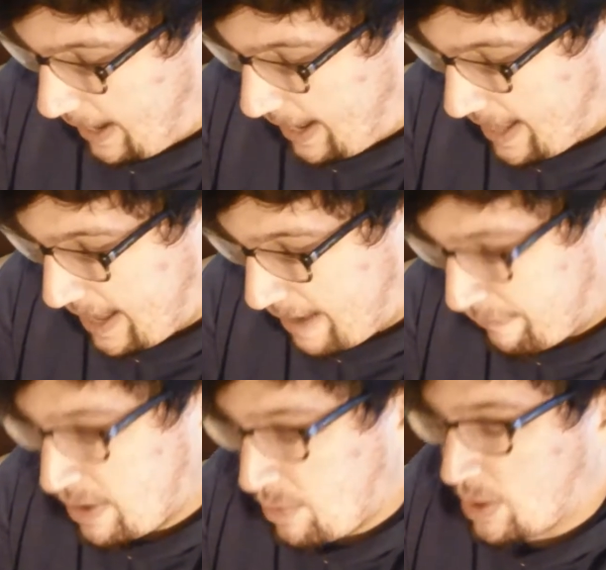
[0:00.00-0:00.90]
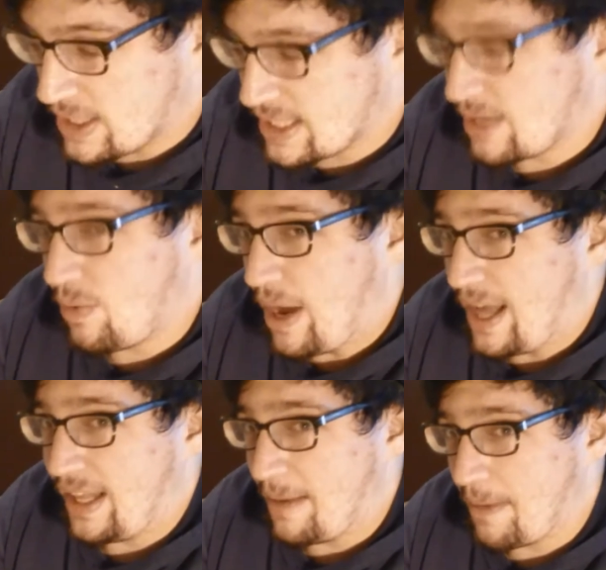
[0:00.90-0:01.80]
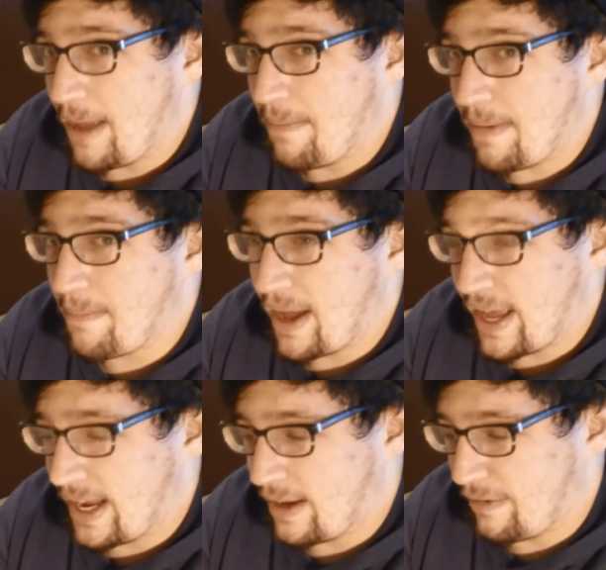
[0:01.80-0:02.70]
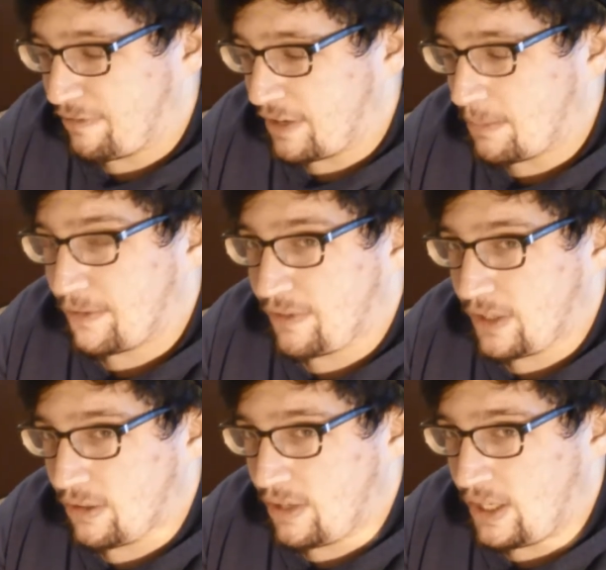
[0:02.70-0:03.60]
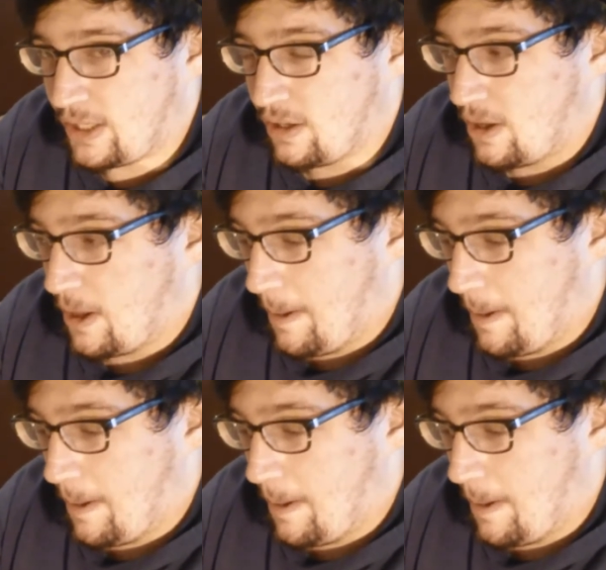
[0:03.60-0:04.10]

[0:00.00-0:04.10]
every once in a while I might be buying a Figma figurine,